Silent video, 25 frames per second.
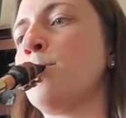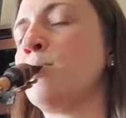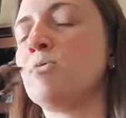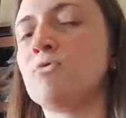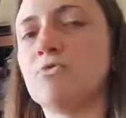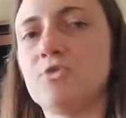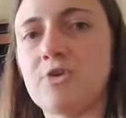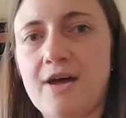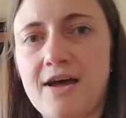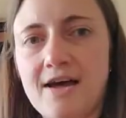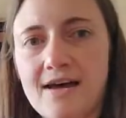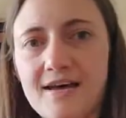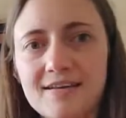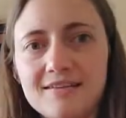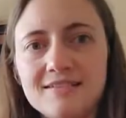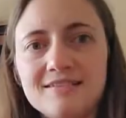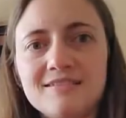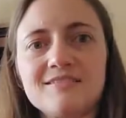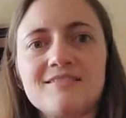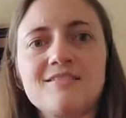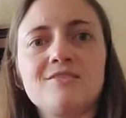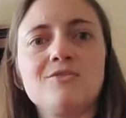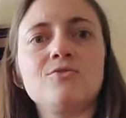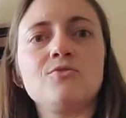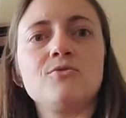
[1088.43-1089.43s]

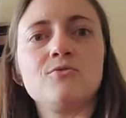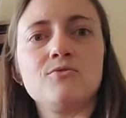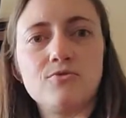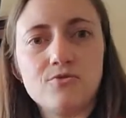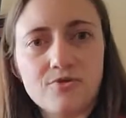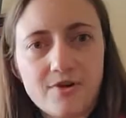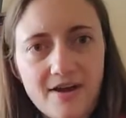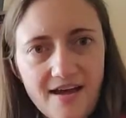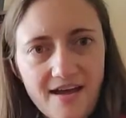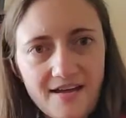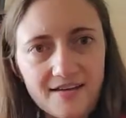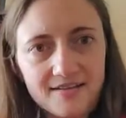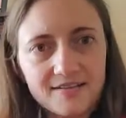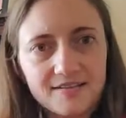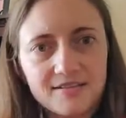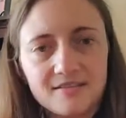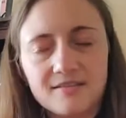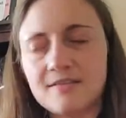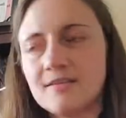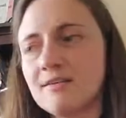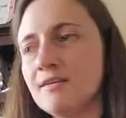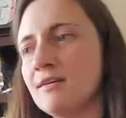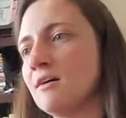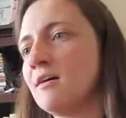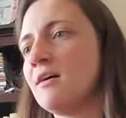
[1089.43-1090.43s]
Rest, rest
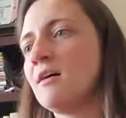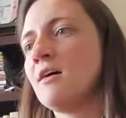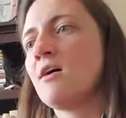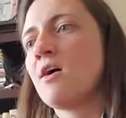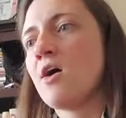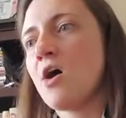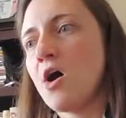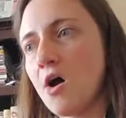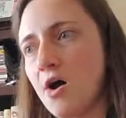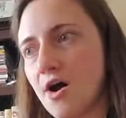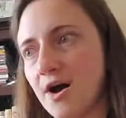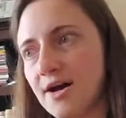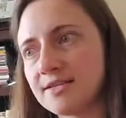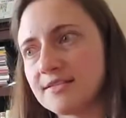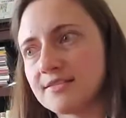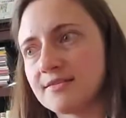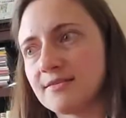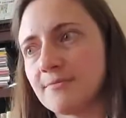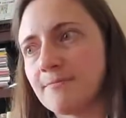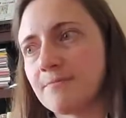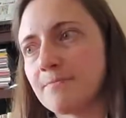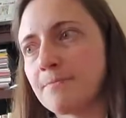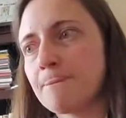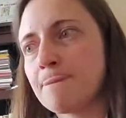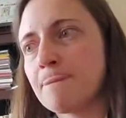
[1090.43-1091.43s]

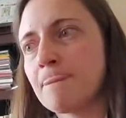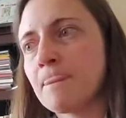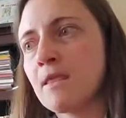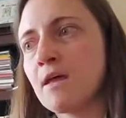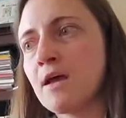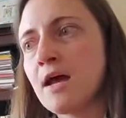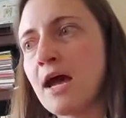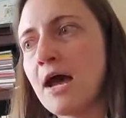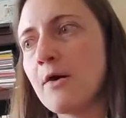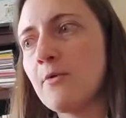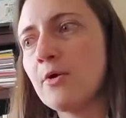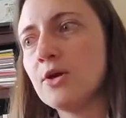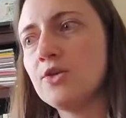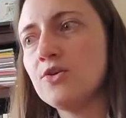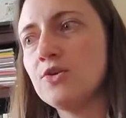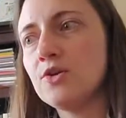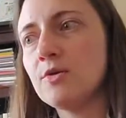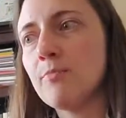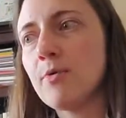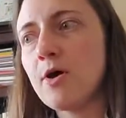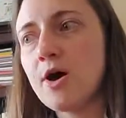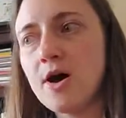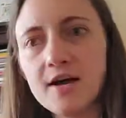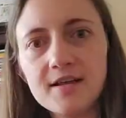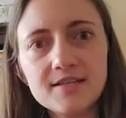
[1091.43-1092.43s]
awesome. I want you to
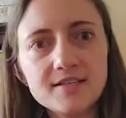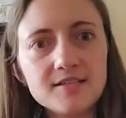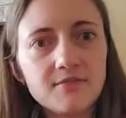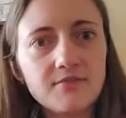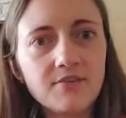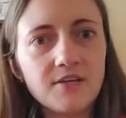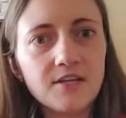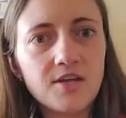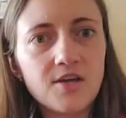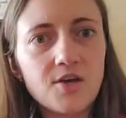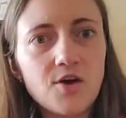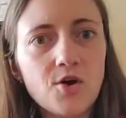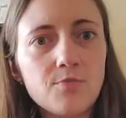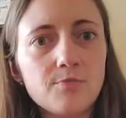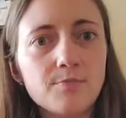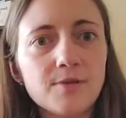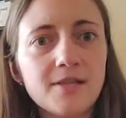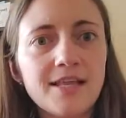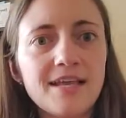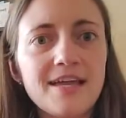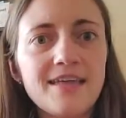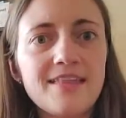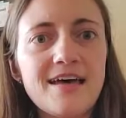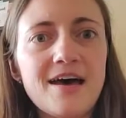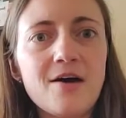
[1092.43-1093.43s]
pause the video,
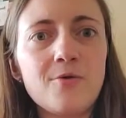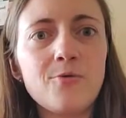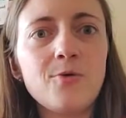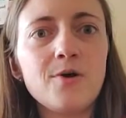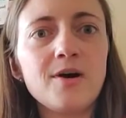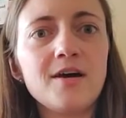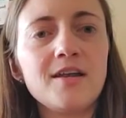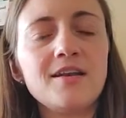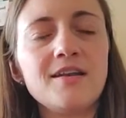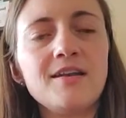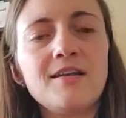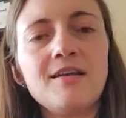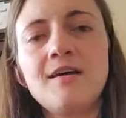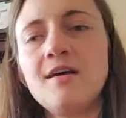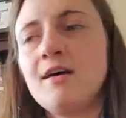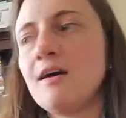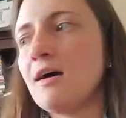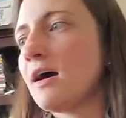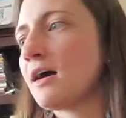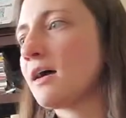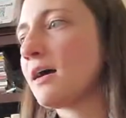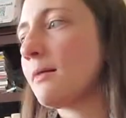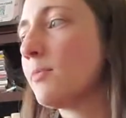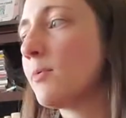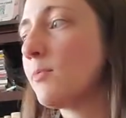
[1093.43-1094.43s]
play that one
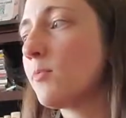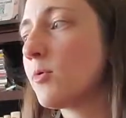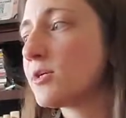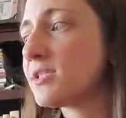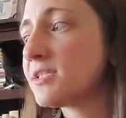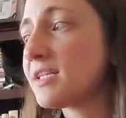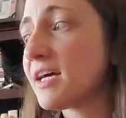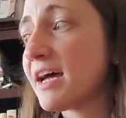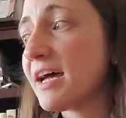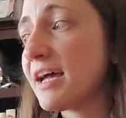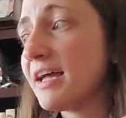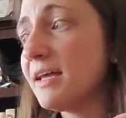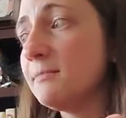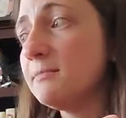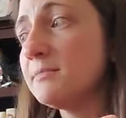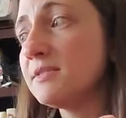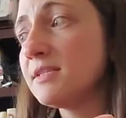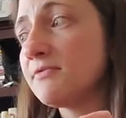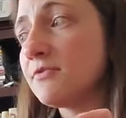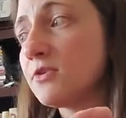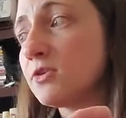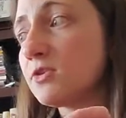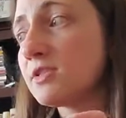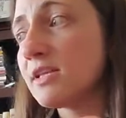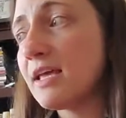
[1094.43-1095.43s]
a couple more times.
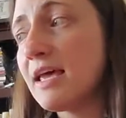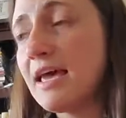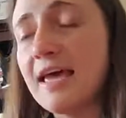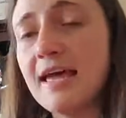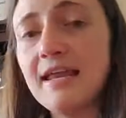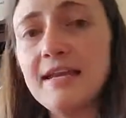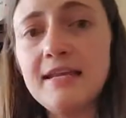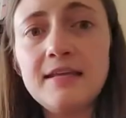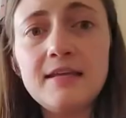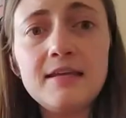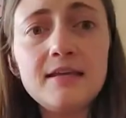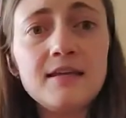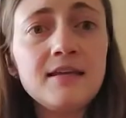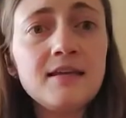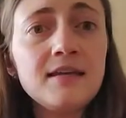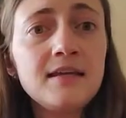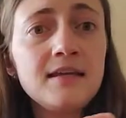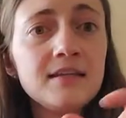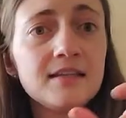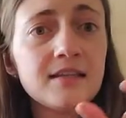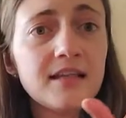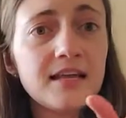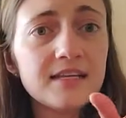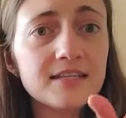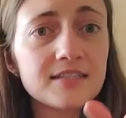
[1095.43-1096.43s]
If there's any
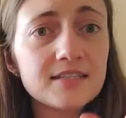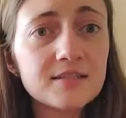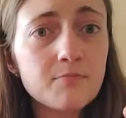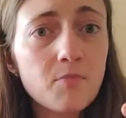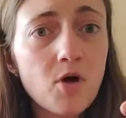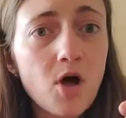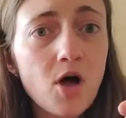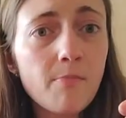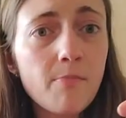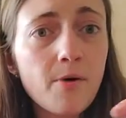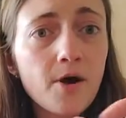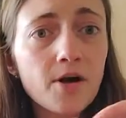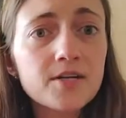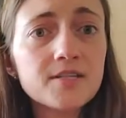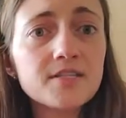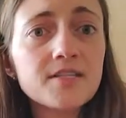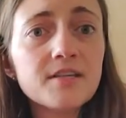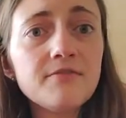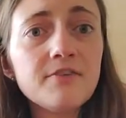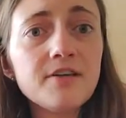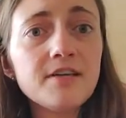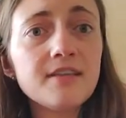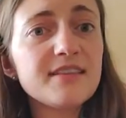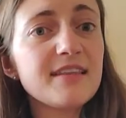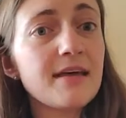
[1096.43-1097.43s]
like small parts
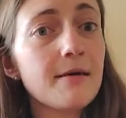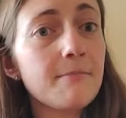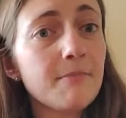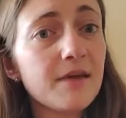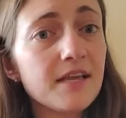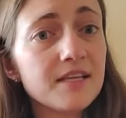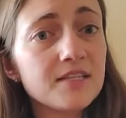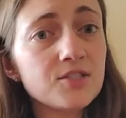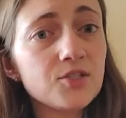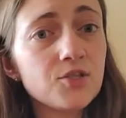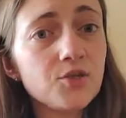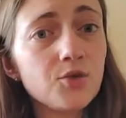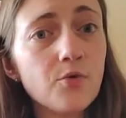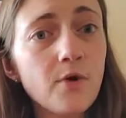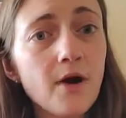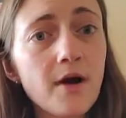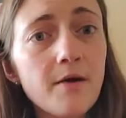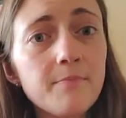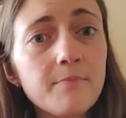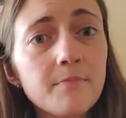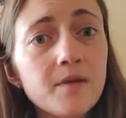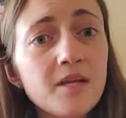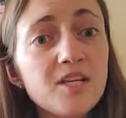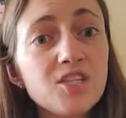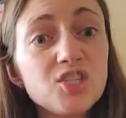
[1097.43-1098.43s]
of it that messed you
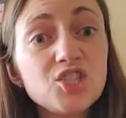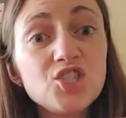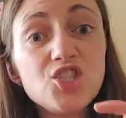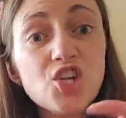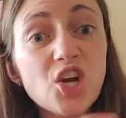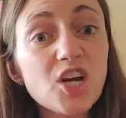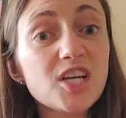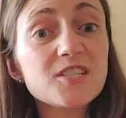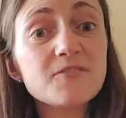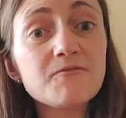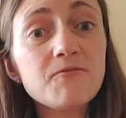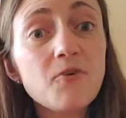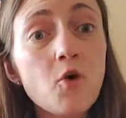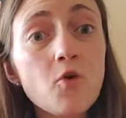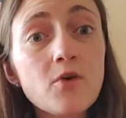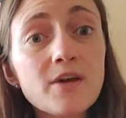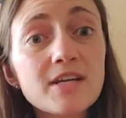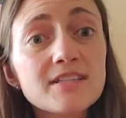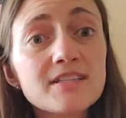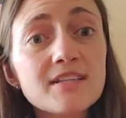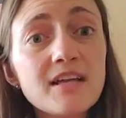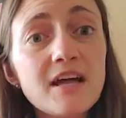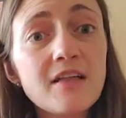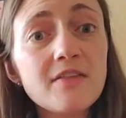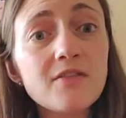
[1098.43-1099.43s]
up, just
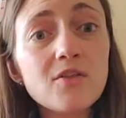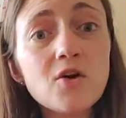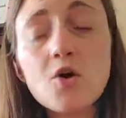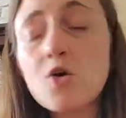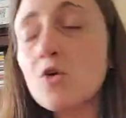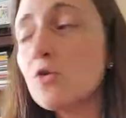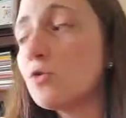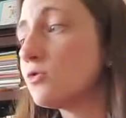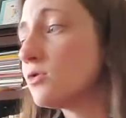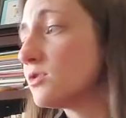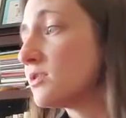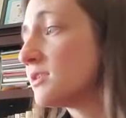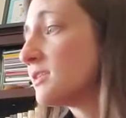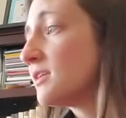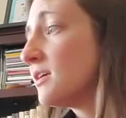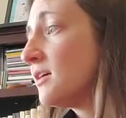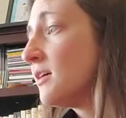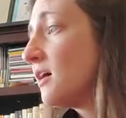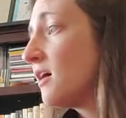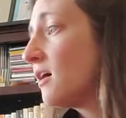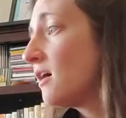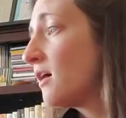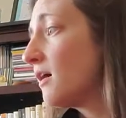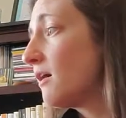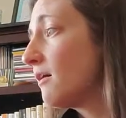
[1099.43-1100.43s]
focus on those,
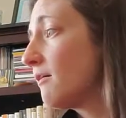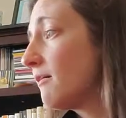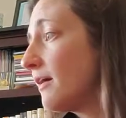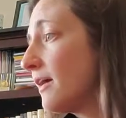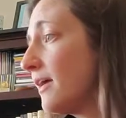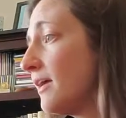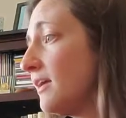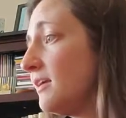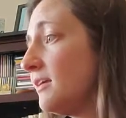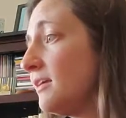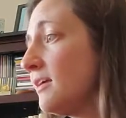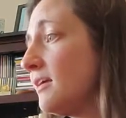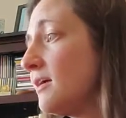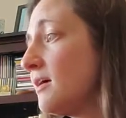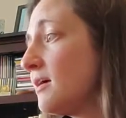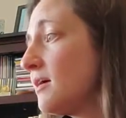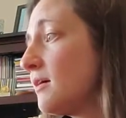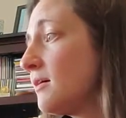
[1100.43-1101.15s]
all right?